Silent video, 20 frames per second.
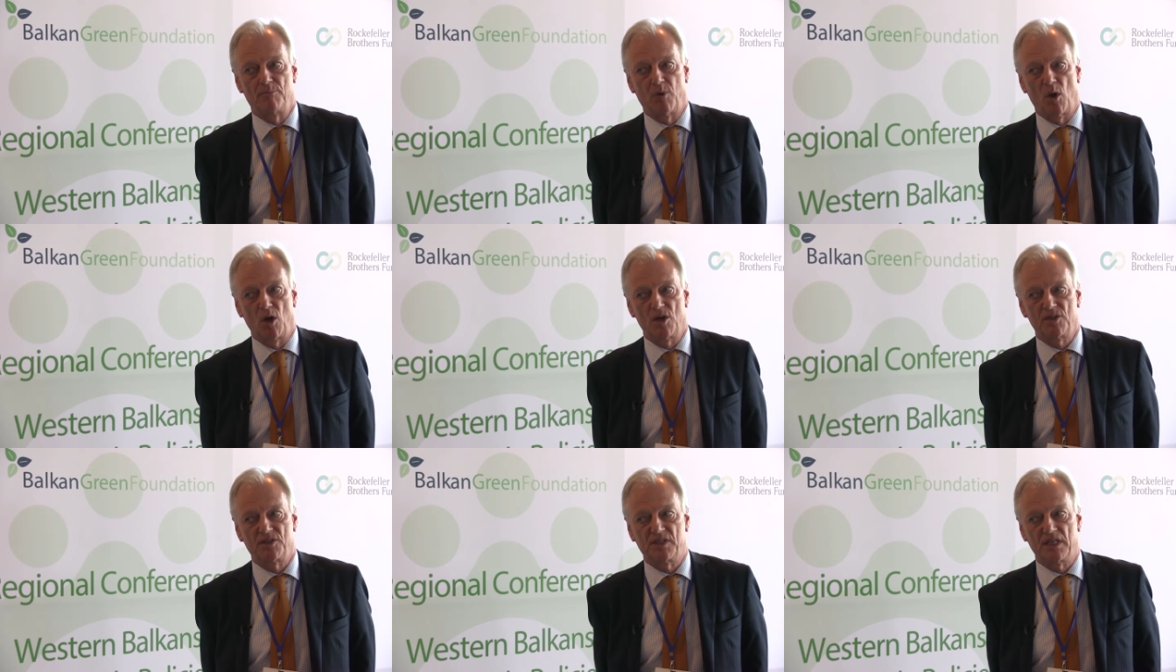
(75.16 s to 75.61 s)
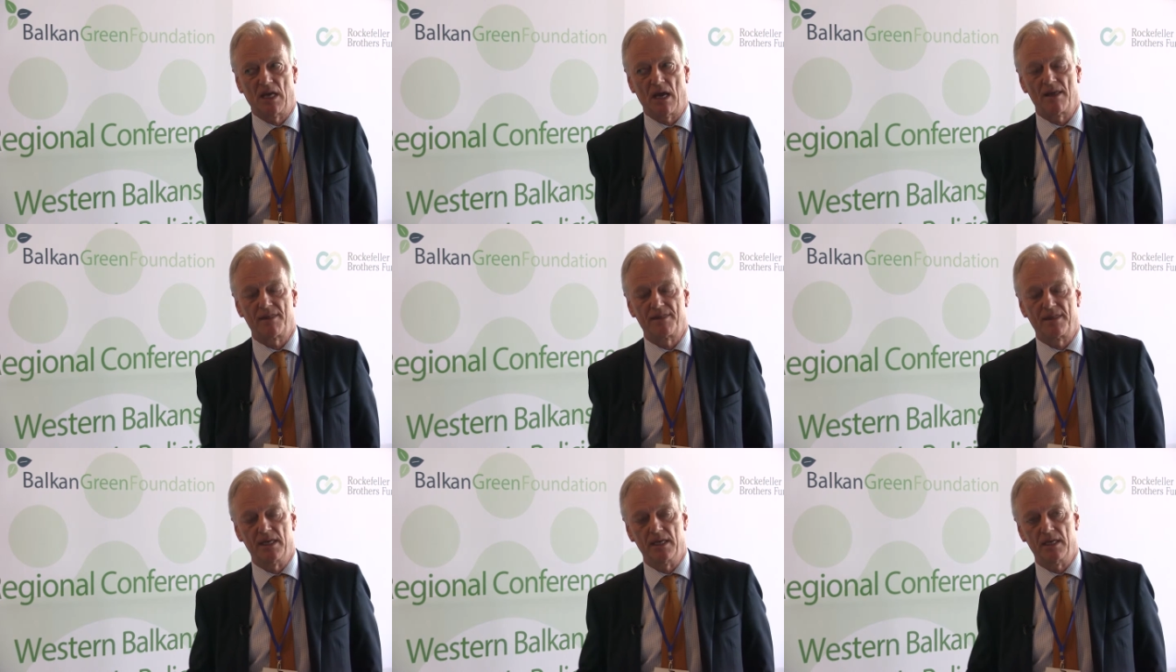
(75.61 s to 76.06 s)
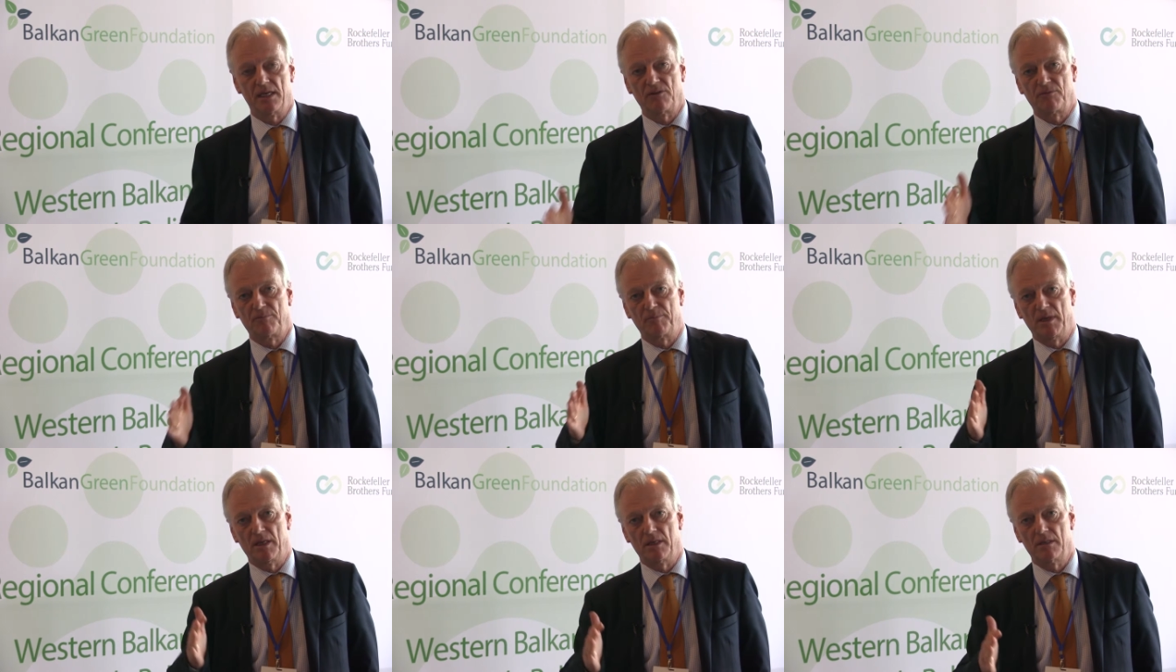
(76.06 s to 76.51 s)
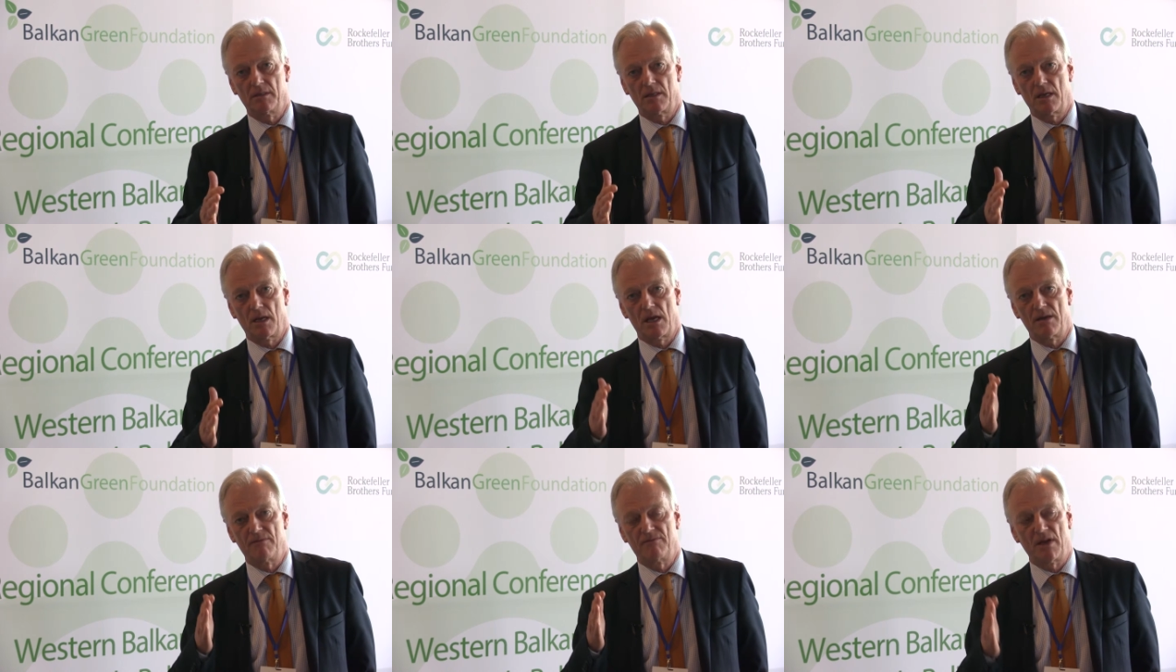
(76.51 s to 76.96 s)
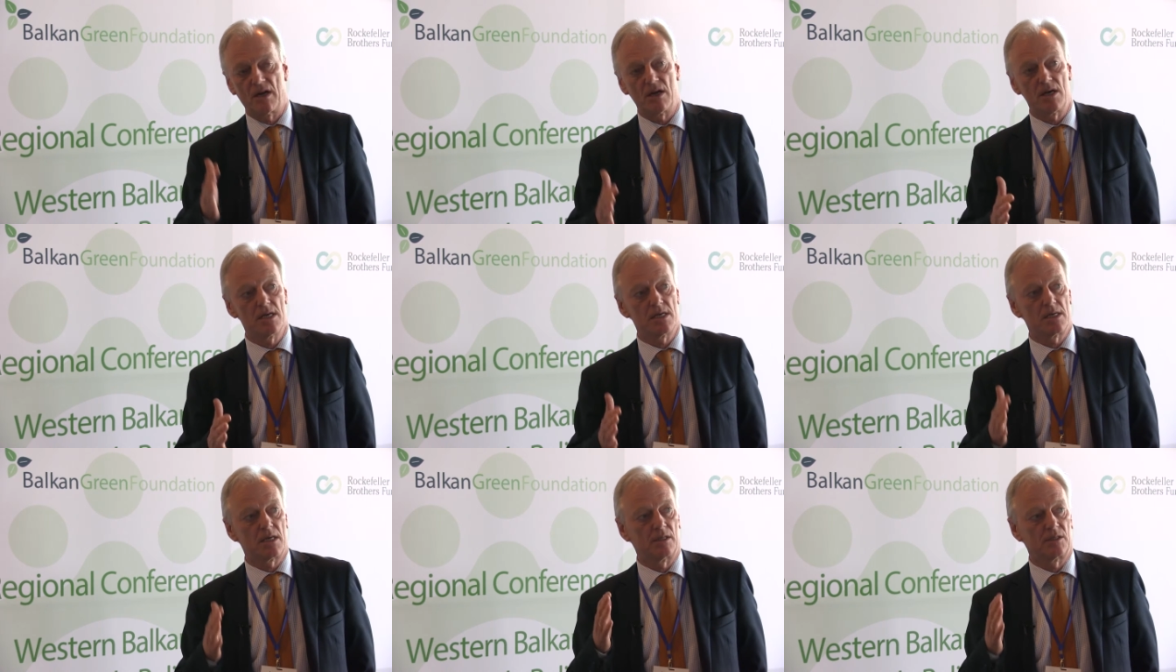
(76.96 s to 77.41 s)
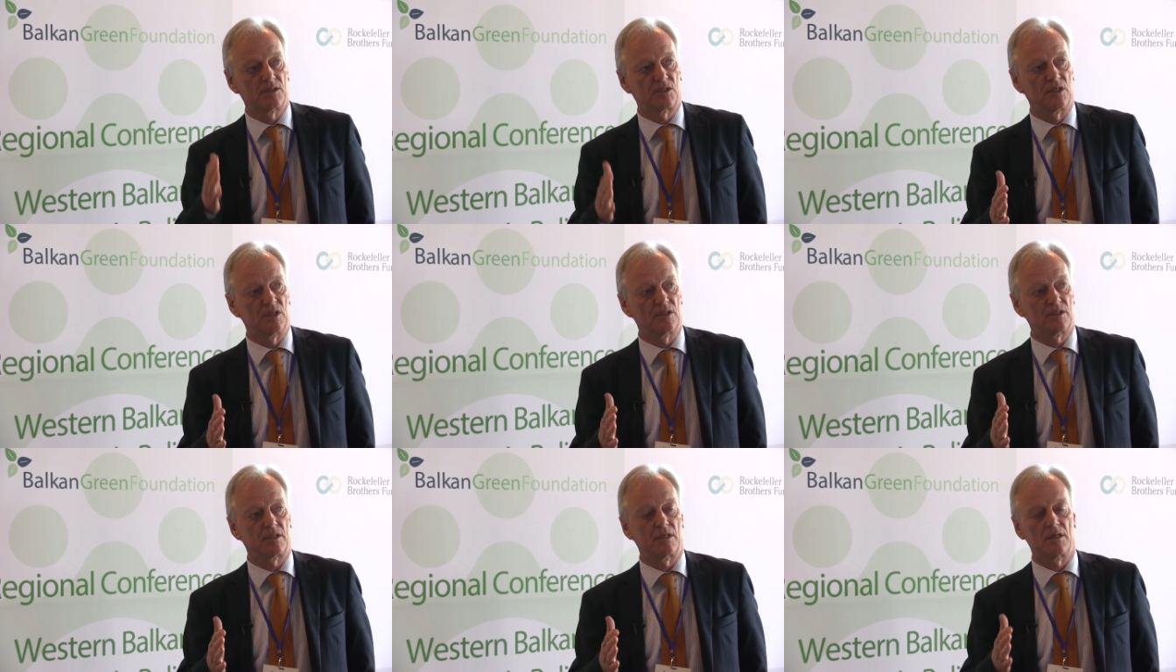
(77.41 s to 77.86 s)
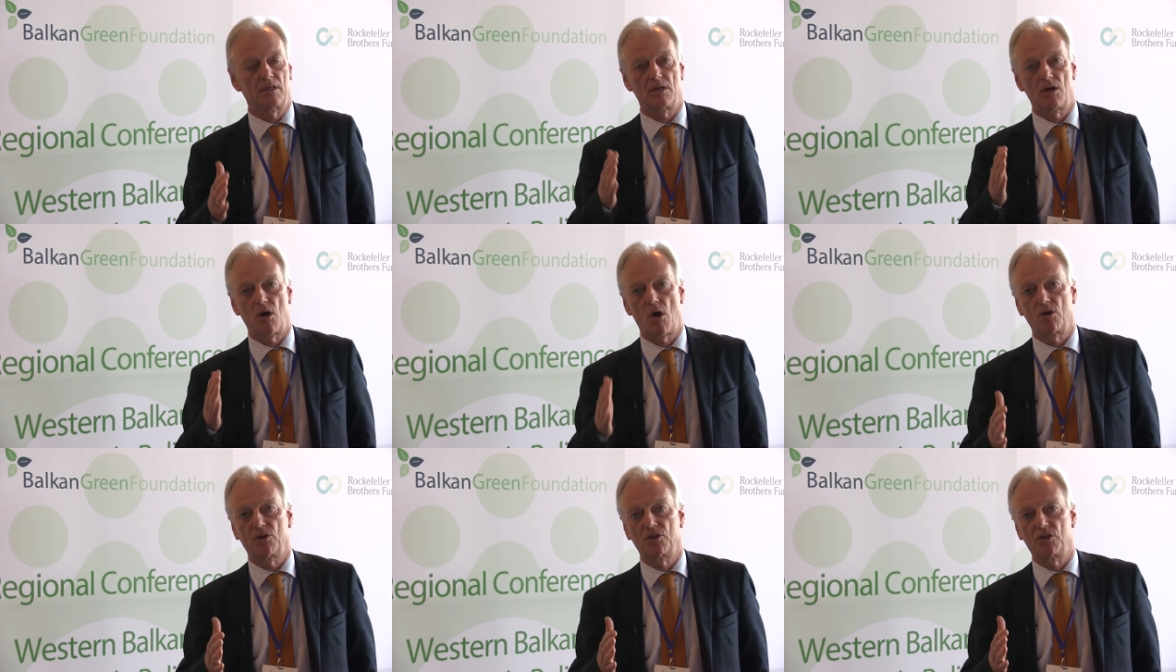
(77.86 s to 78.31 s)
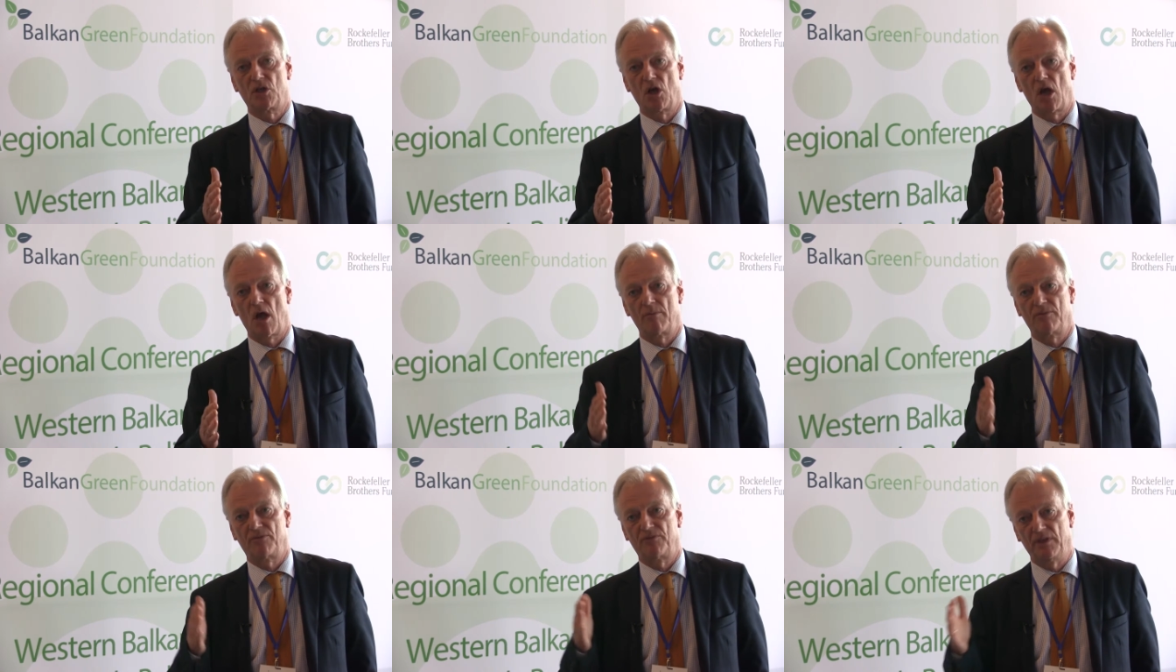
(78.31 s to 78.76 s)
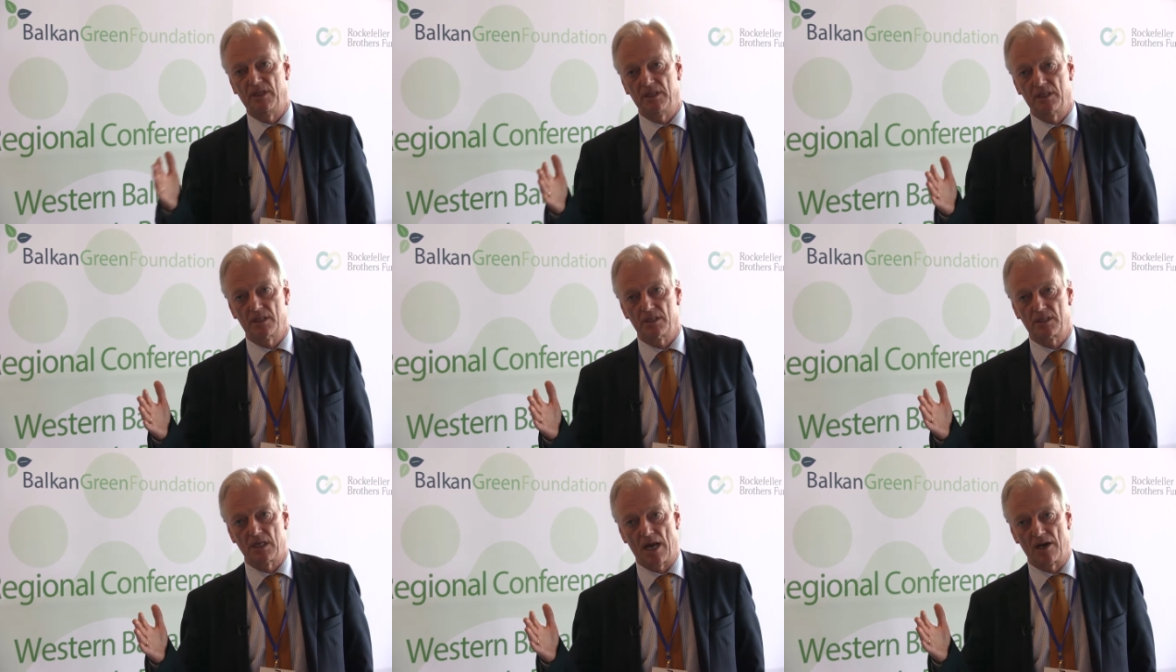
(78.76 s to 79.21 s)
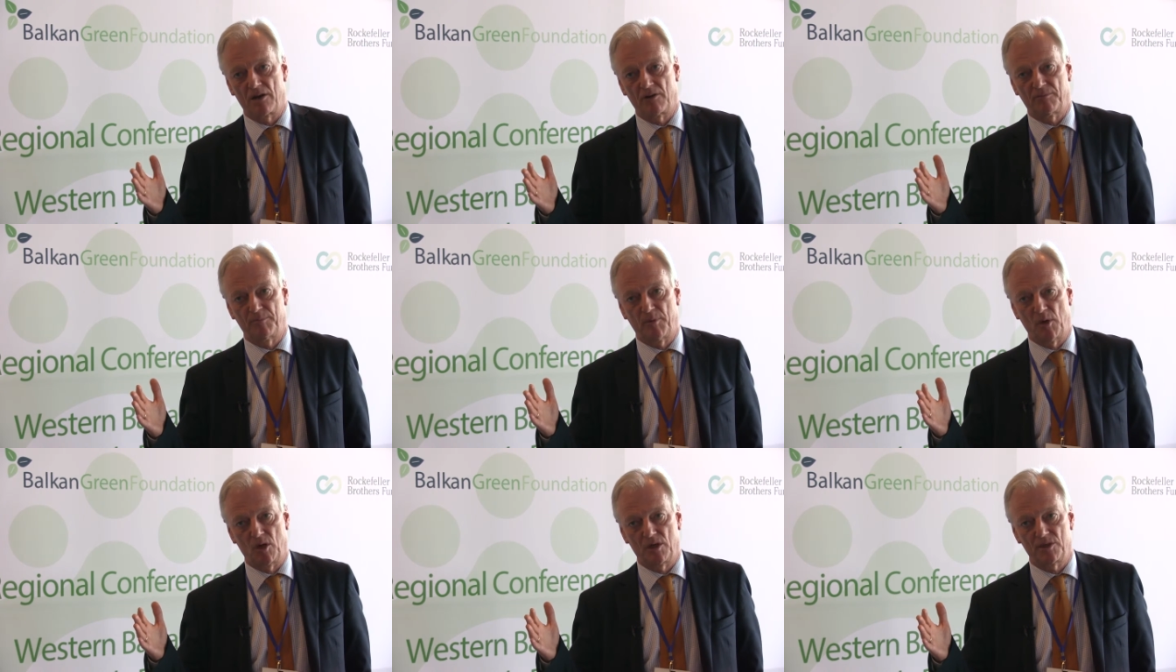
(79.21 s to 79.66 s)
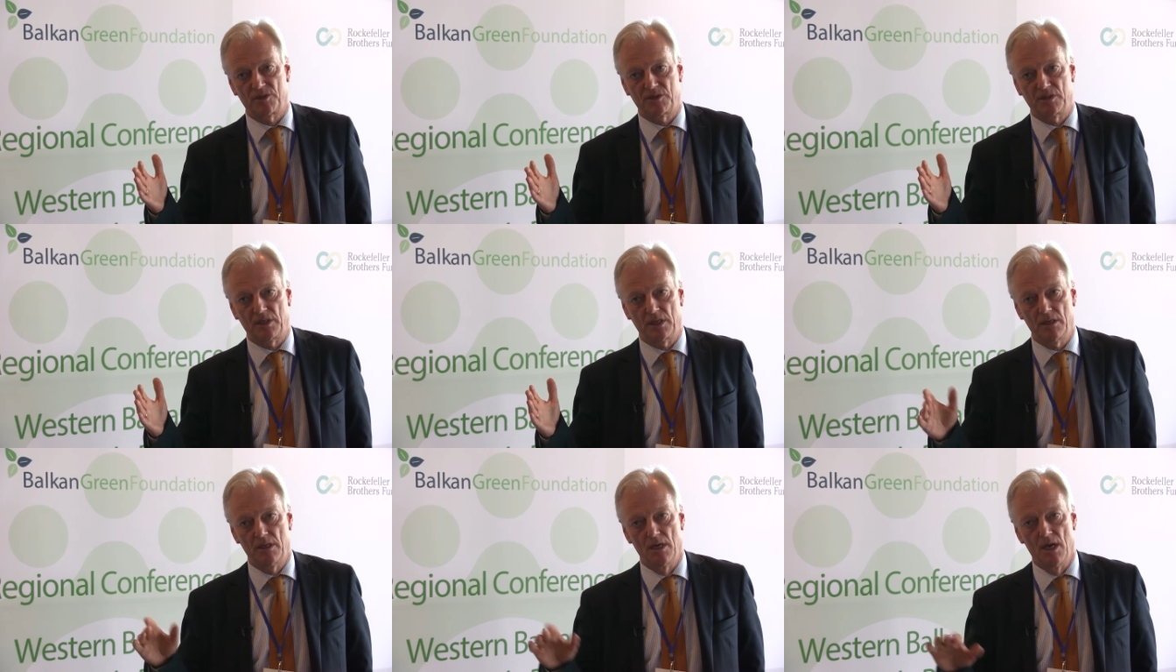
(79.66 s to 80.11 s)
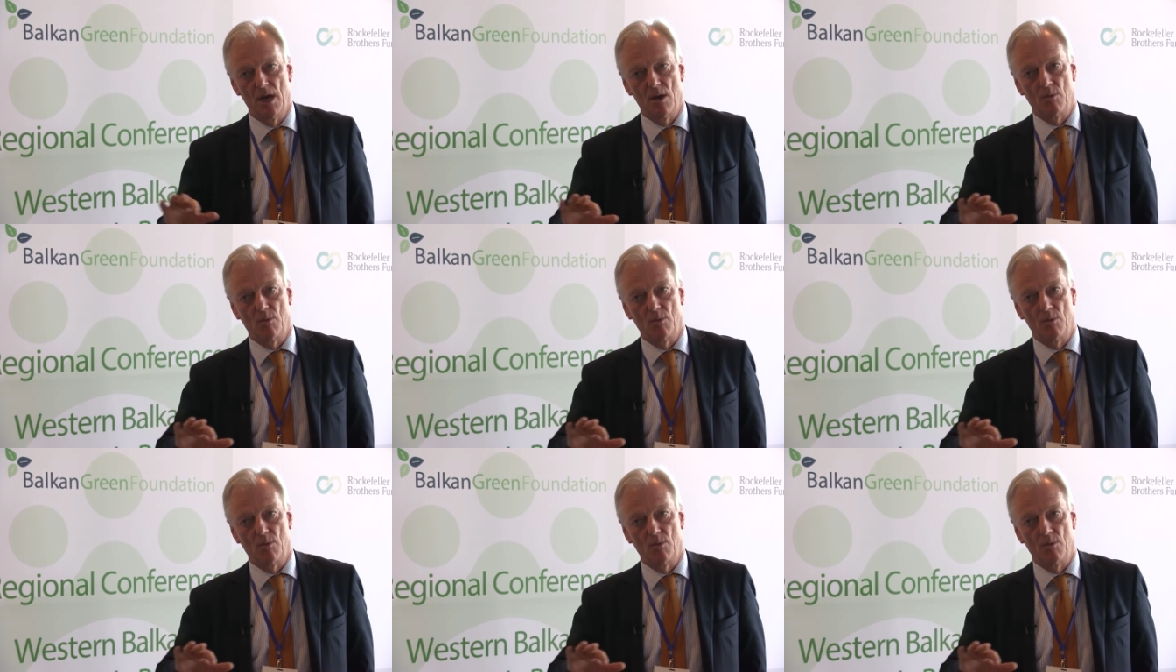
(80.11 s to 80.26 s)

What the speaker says: policy, I think, have been a very consistent long-term feed-in tariff policy,